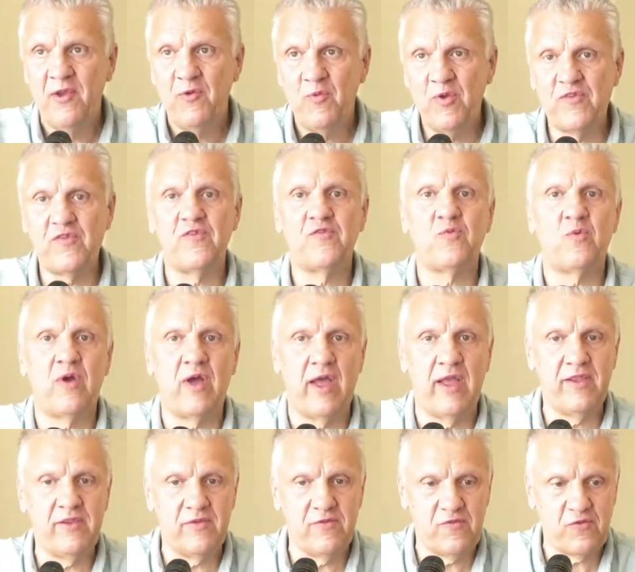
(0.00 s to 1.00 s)
which is
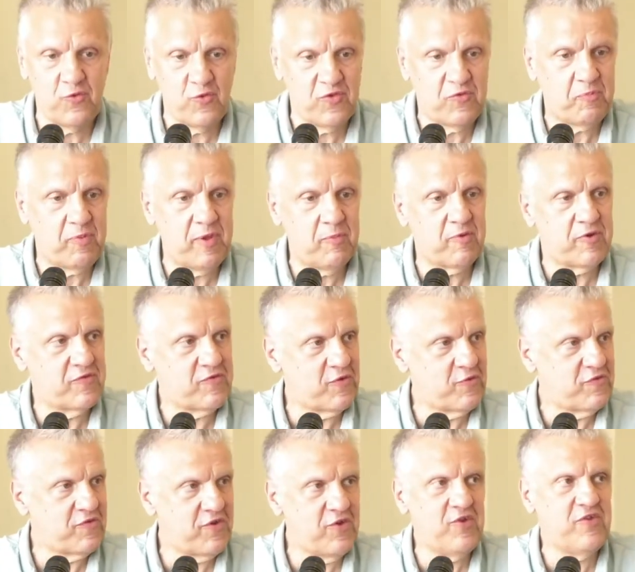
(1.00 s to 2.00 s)
why Jewish people are so
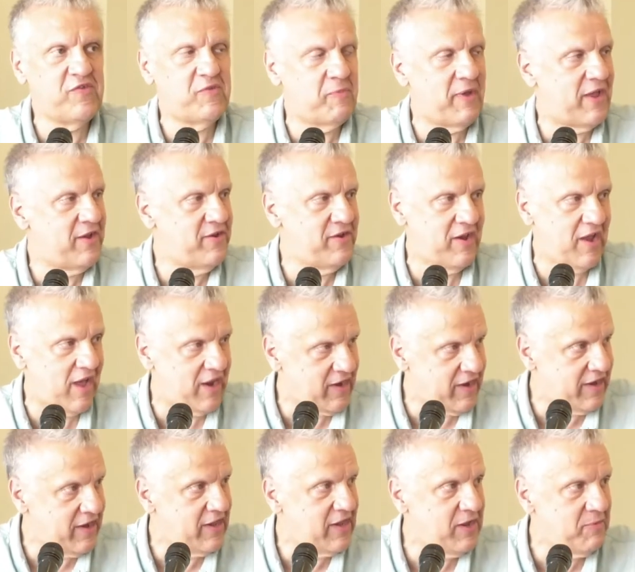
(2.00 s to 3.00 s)
serious about not
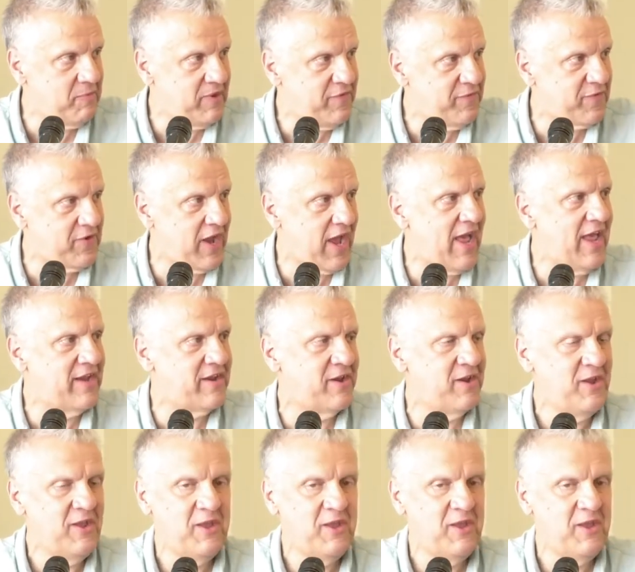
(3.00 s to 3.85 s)
letting it be forgotten